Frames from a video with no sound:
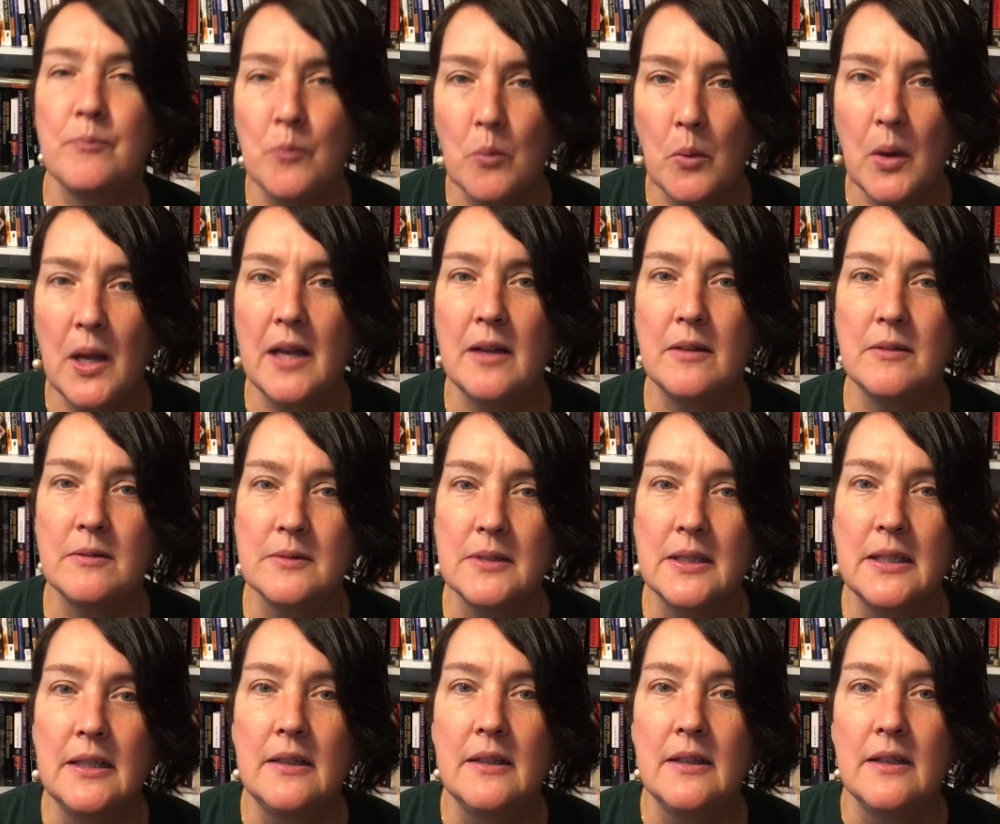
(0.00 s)

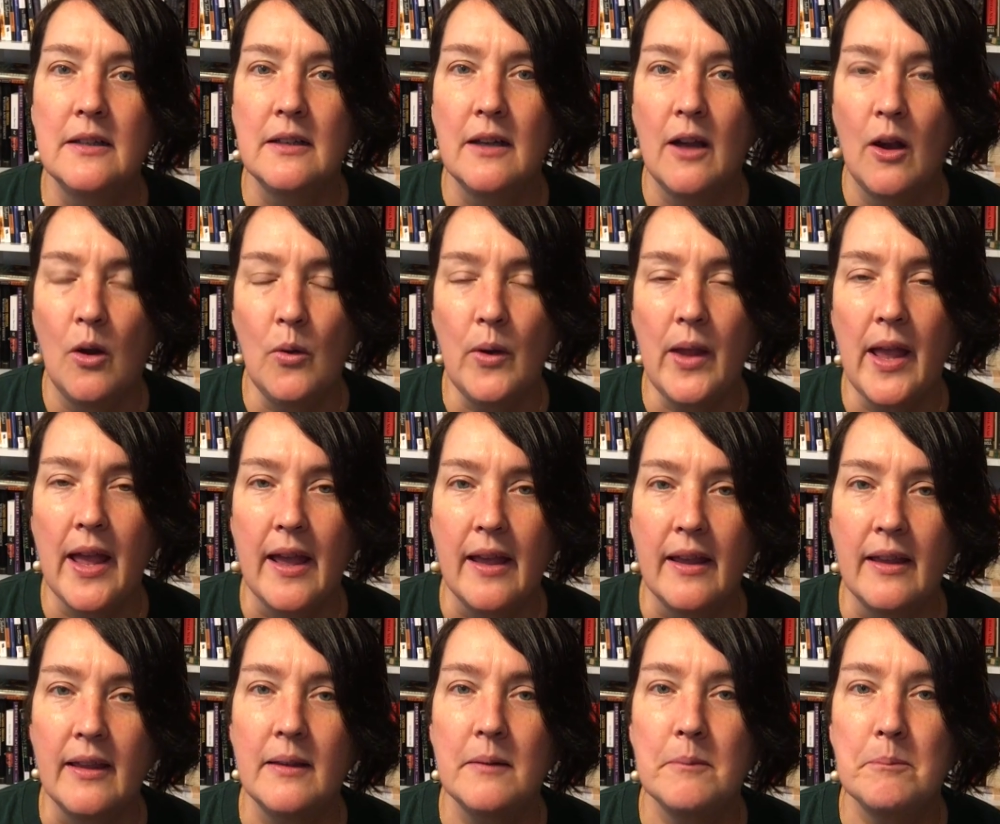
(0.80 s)
Well,
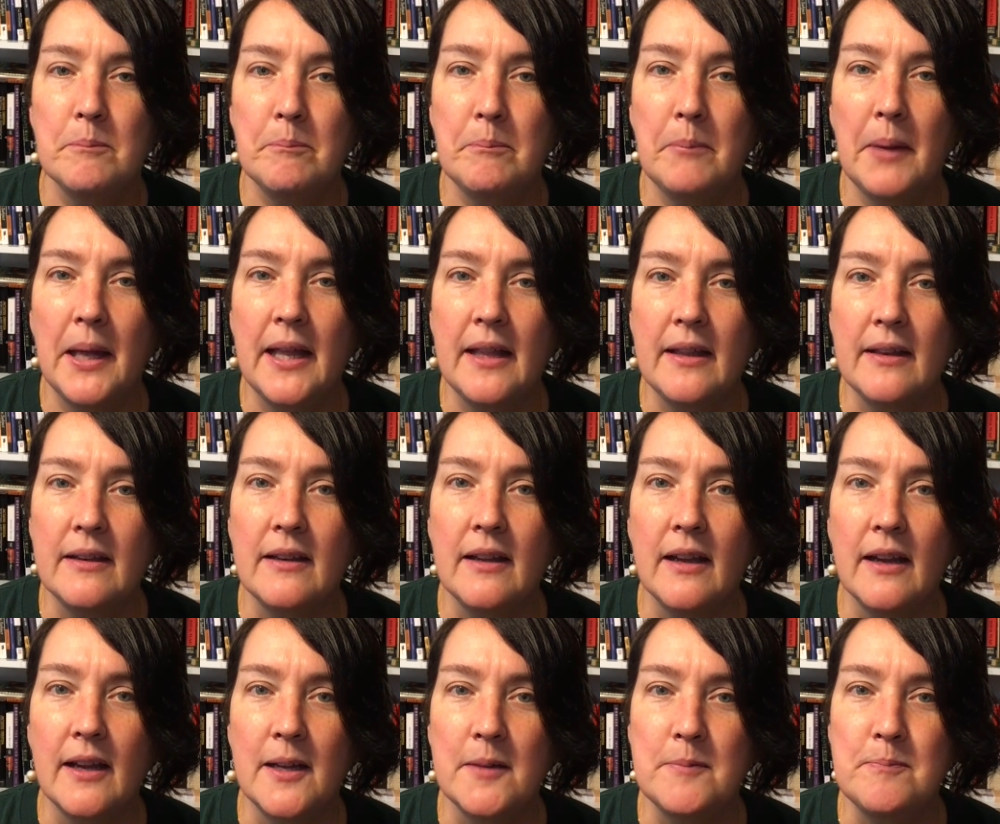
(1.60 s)
okay, but
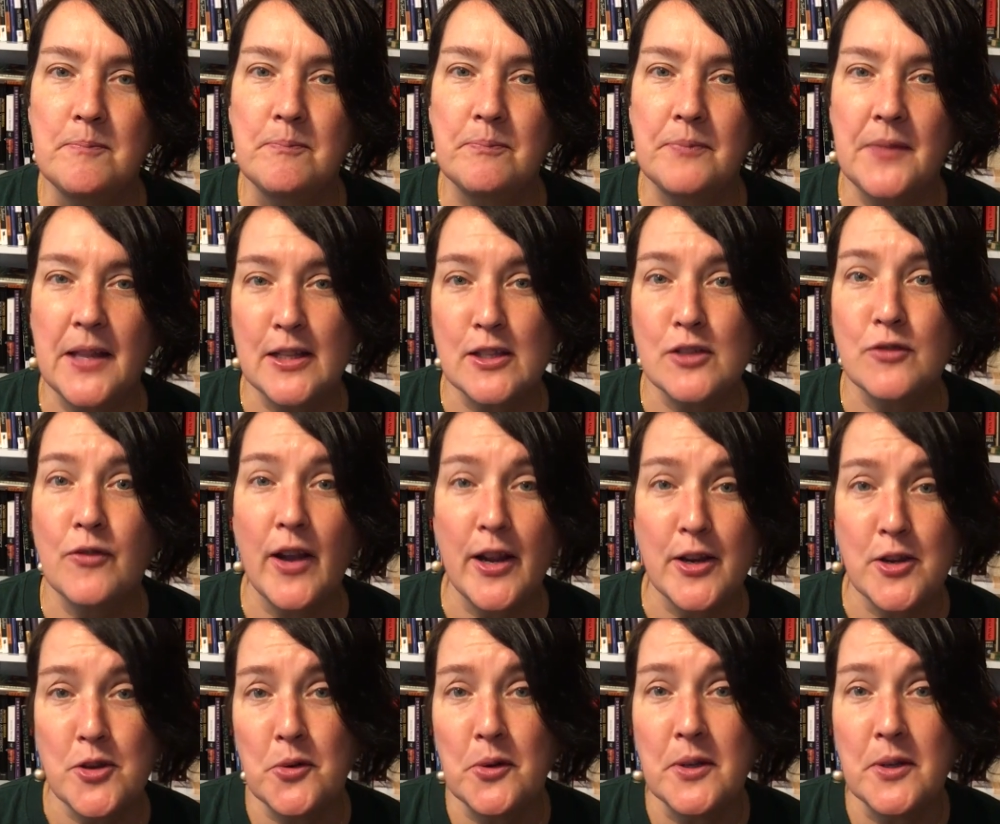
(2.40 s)
that's fine.